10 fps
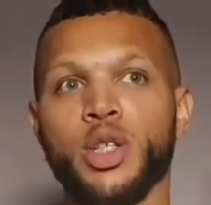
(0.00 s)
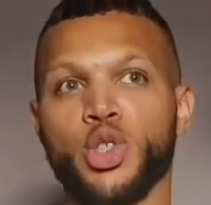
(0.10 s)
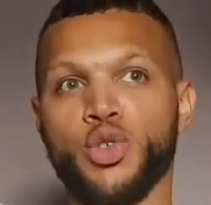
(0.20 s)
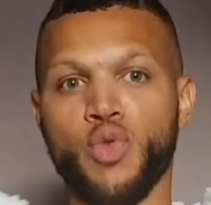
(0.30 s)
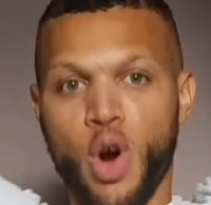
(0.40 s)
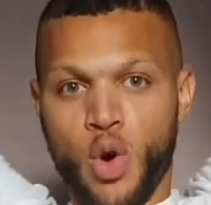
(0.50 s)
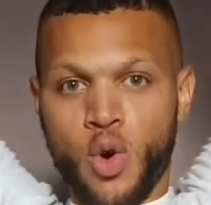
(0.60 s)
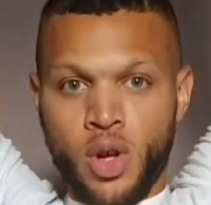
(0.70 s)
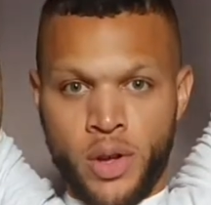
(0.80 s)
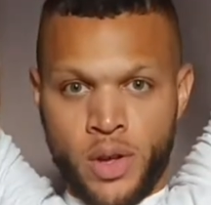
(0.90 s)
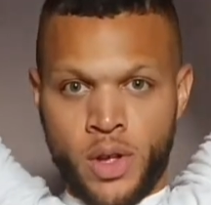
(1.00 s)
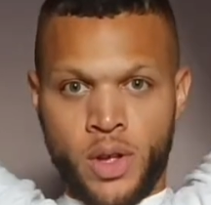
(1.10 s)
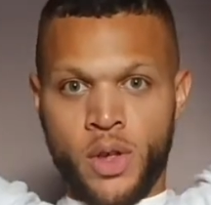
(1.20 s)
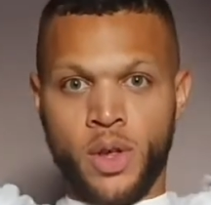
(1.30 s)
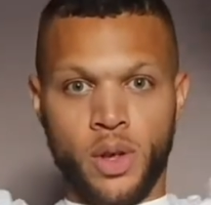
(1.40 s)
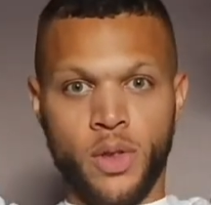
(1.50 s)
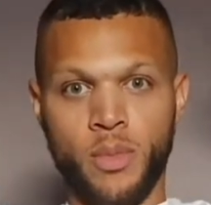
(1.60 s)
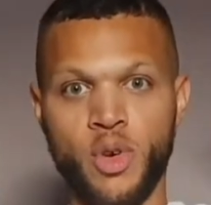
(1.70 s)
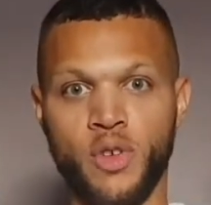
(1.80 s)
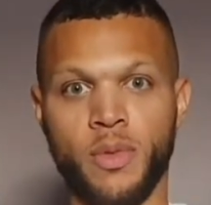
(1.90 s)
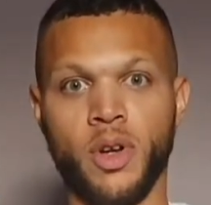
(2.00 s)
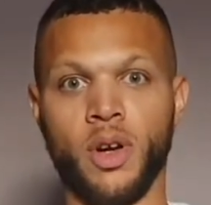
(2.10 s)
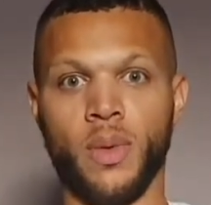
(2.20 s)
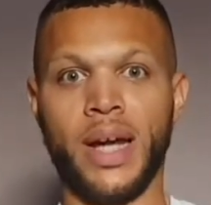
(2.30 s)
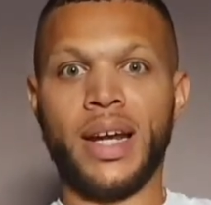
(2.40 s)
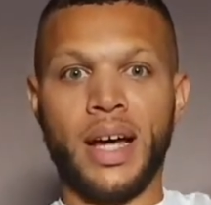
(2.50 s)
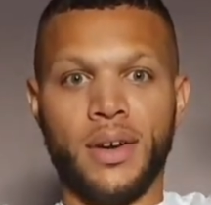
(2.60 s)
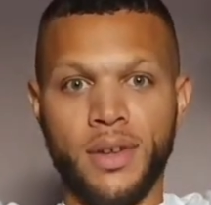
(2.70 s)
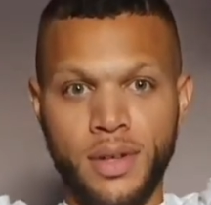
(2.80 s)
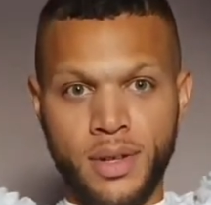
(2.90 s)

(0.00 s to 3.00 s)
control the movement on the way down.